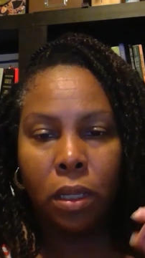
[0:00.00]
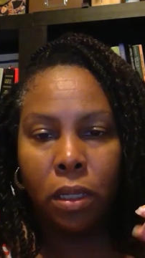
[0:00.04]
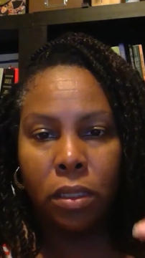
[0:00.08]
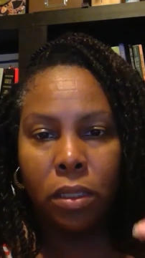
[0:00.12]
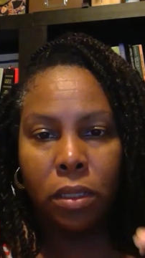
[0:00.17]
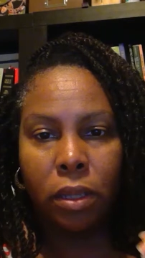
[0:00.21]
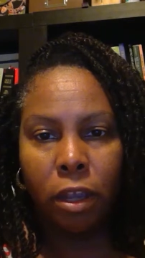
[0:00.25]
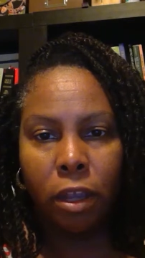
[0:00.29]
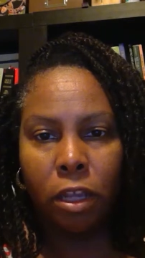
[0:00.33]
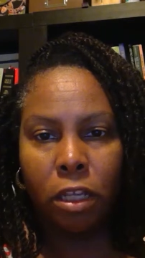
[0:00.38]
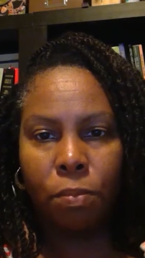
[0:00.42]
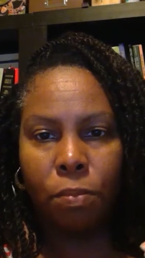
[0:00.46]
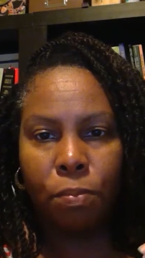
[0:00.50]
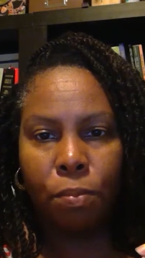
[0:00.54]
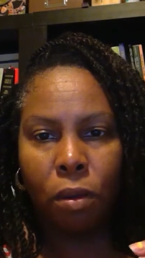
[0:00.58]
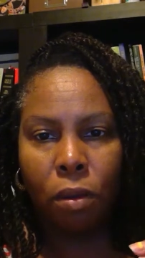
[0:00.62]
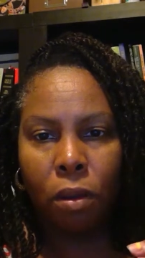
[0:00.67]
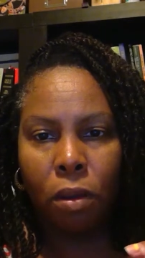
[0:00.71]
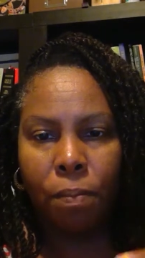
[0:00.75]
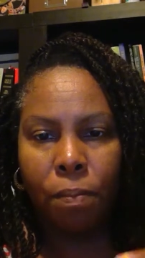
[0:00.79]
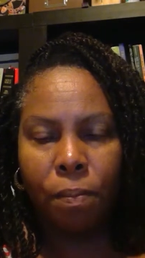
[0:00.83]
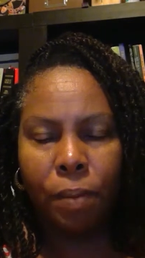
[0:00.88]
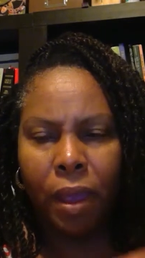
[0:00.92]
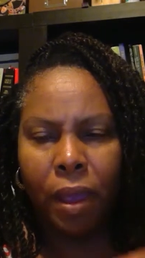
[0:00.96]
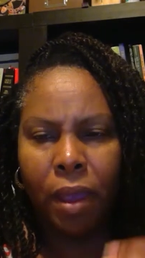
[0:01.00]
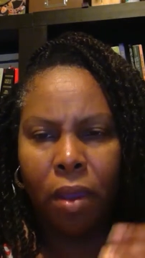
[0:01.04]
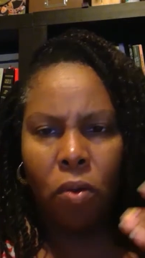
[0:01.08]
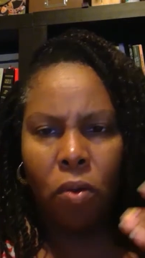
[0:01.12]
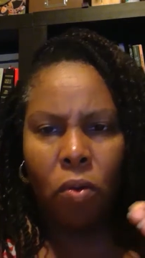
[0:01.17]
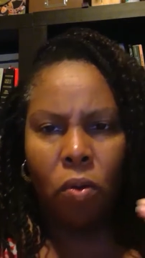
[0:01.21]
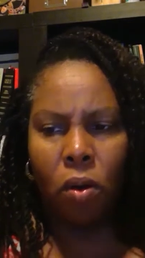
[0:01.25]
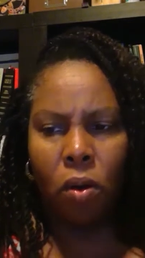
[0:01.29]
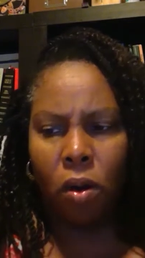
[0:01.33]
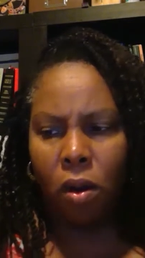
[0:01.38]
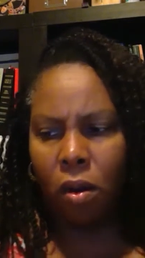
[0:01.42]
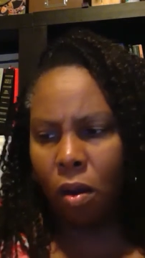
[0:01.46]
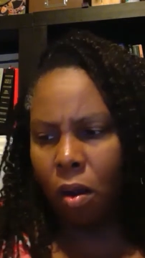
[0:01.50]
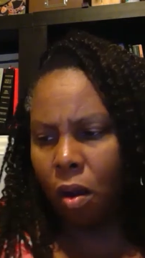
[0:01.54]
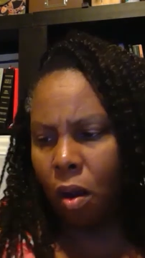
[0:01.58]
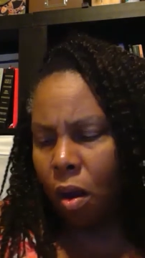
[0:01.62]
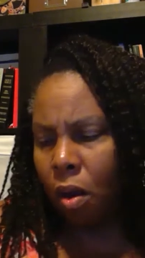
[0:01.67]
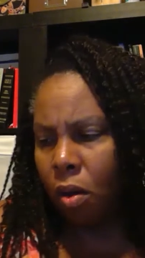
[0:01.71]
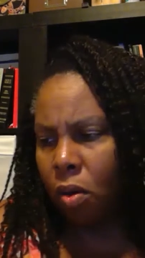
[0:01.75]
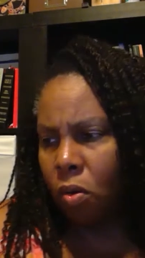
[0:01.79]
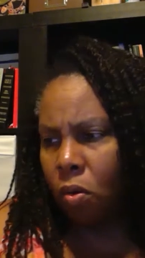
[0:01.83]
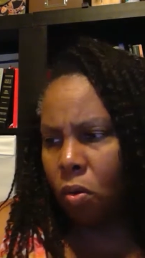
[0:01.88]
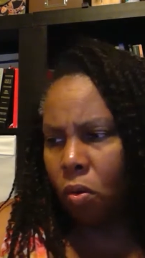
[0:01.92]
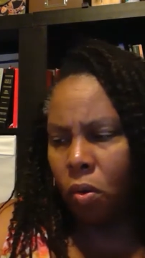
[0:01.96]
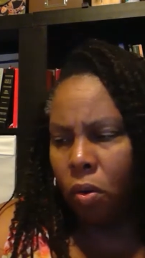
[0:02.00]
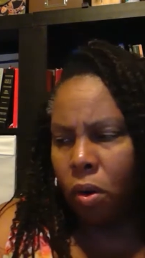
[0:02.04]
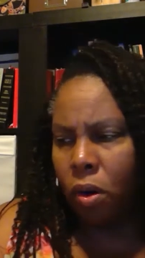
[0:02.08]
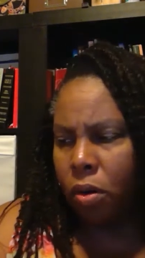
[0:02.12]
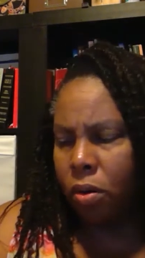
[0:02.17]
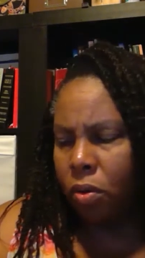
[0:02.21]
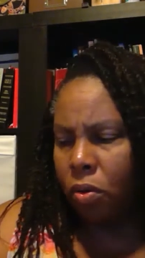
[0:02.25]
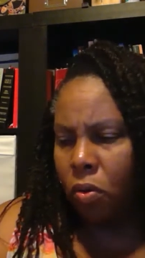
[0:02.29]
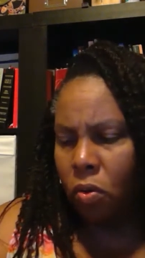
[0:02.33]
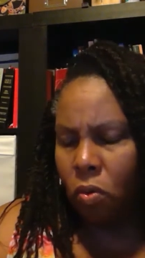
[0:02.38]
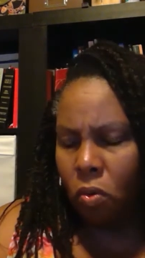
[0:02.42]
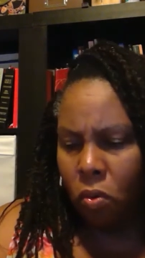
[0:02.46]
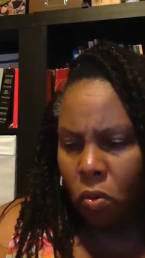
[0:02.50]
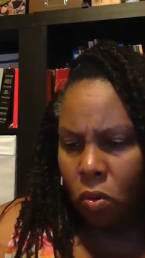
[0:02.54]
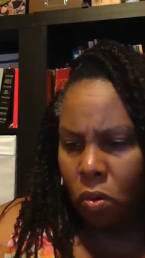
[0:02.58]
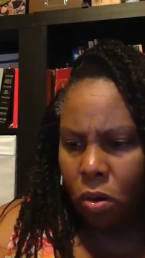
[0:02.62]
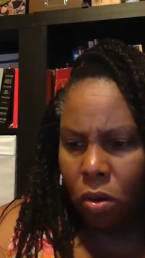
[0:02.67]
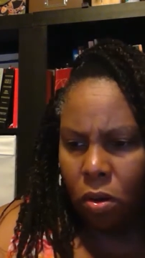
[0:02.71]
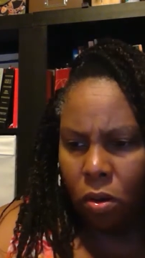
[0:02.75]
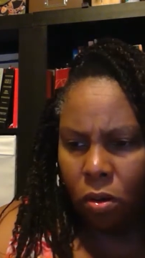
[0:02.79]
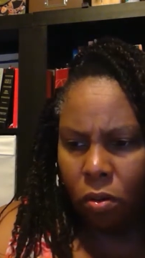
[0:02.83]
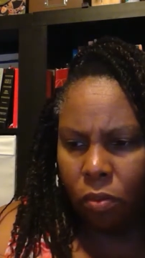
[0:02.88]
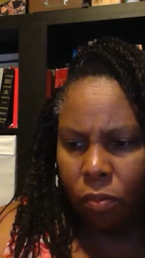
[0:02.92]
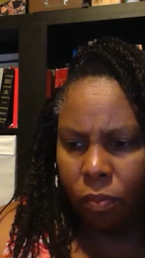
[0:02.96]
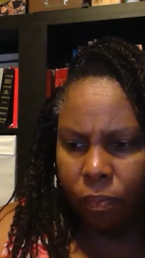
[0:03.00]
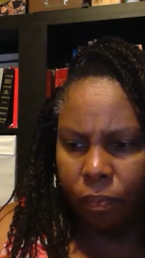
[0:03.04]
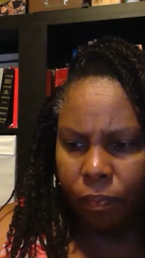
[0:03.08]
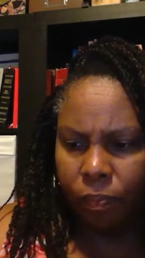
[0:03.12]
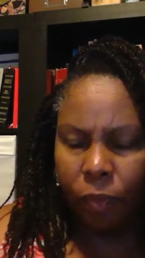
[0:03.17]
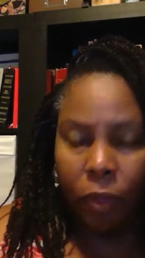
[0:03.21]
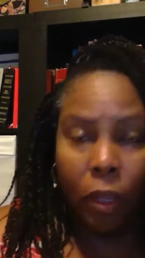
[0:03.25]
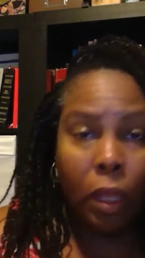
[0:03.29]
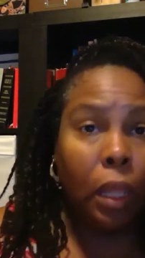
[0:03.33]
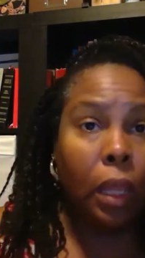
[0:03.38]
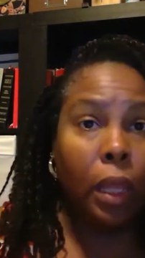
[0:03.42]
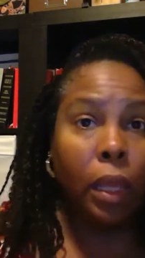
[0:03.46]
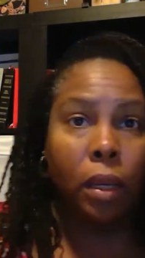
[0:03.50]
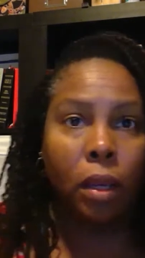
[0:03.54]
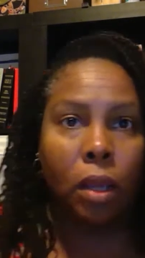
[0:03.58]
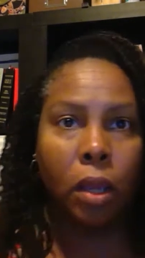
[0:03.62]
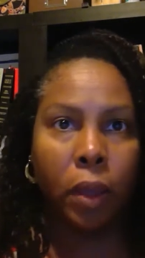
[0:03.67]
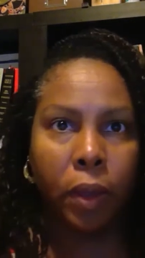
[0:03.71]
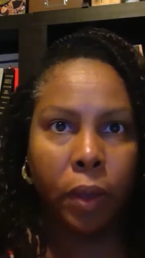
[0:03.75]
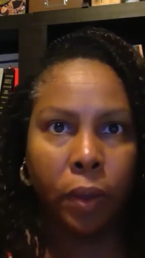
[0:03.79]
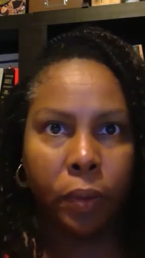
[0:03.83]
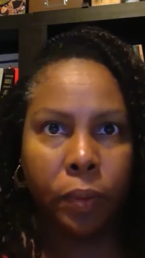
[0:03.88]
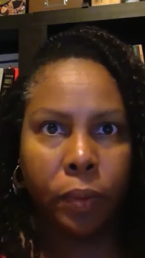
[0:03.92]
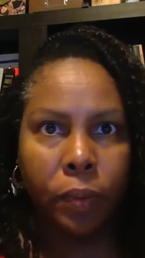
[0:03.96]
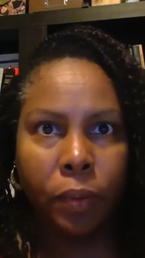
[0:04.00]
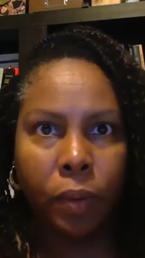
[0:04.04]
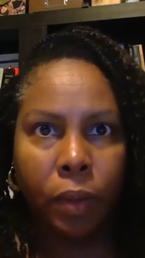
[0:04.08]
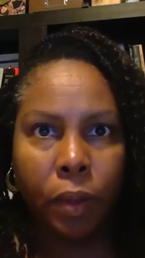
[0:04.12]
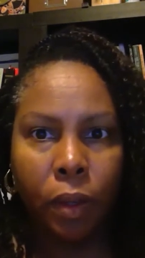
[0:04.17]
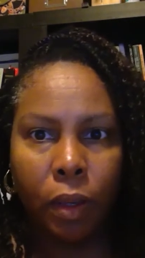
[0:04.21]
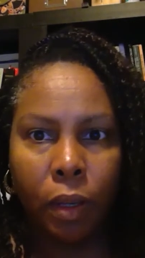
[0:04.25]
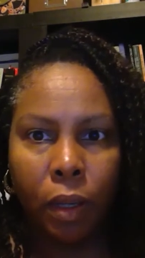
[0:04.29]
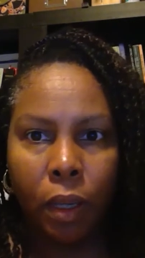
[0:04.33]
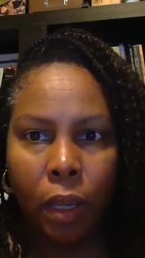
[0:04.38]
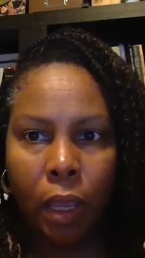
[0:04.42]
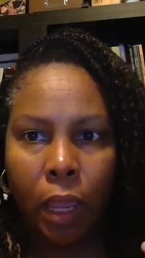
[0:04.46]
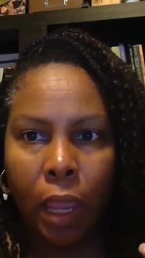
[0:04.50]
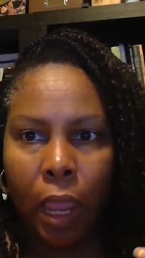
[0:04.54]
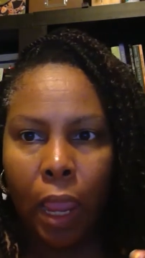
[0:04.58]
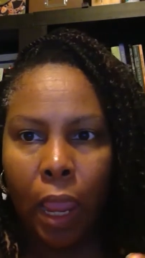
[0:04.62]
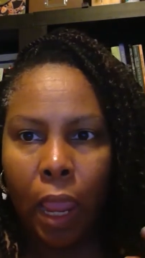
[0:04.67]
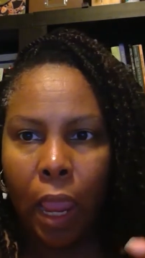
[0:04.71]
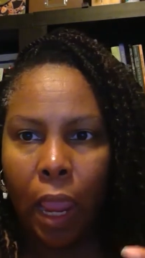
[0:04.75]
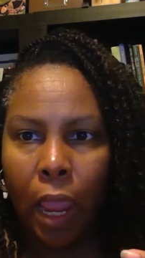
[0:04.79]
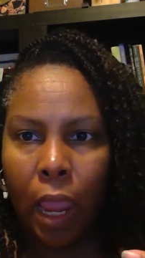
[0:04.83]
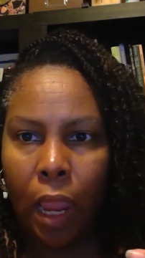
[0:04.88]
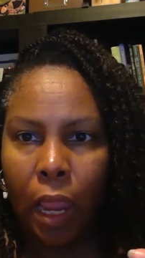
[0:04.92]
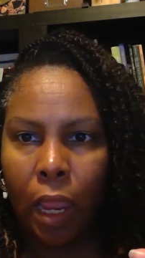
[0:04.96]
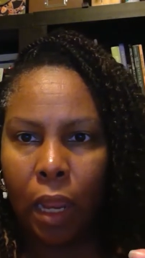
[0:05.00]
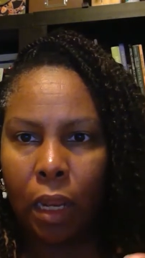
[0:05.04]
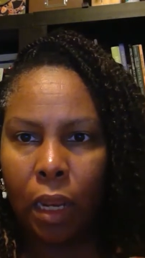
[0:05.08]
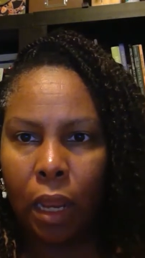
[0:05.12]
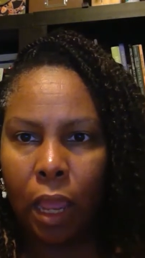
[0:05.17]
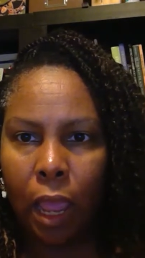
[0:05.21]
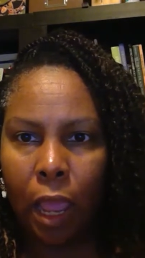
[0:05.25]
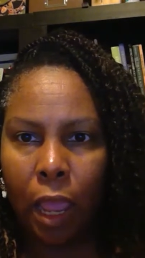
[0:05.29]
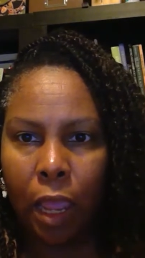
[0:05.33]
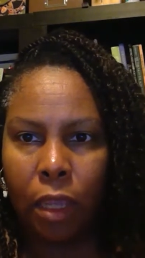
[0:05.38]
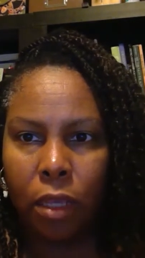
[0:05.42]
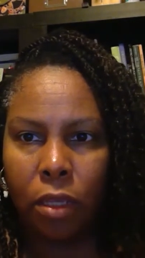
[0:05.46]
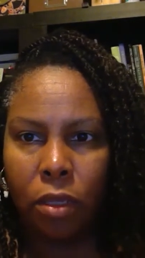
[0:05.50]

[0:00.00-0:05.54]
textbook by Harcourt or Glencoe, and I